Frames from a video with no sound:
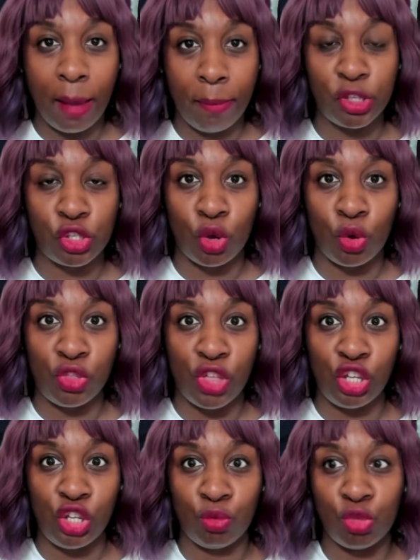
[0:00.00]
episode
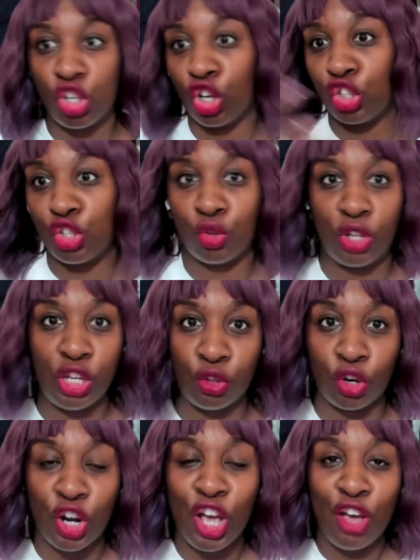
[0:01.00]
that you took to either